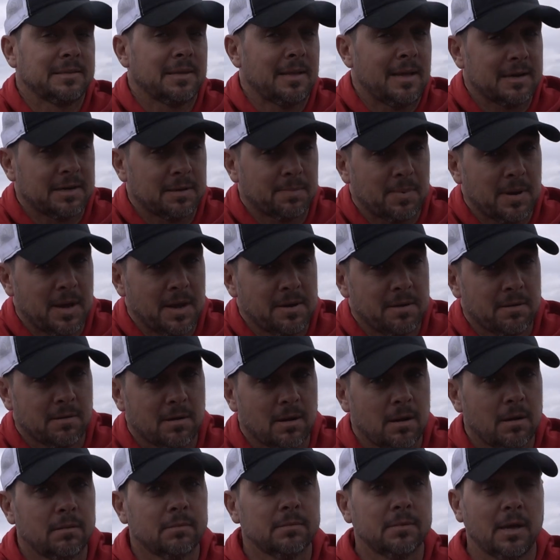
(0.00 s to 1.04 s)
would like to paint your
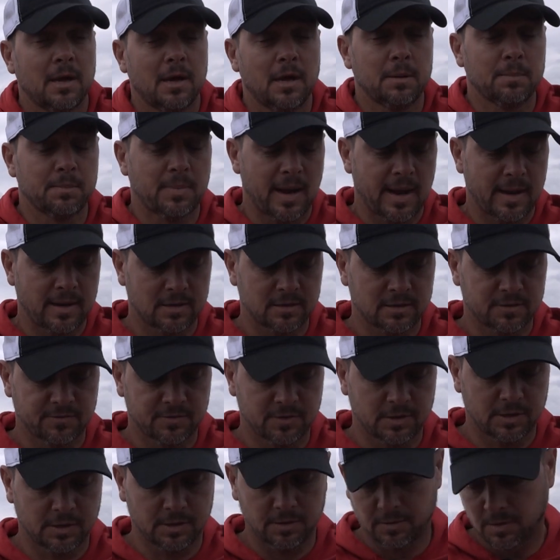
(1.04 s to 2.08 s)
own, the unpainted's for
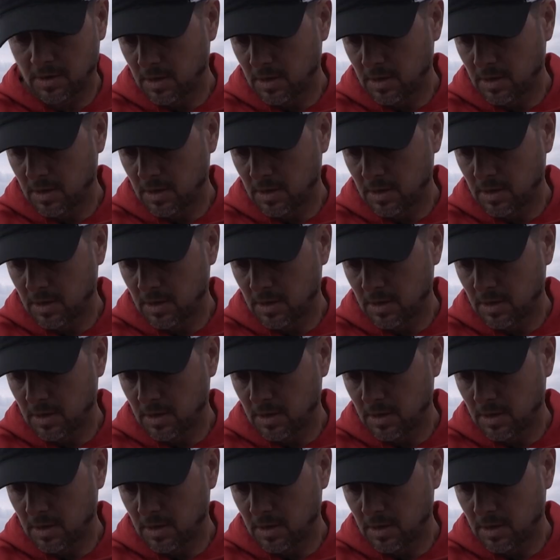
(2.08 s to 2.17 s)
you.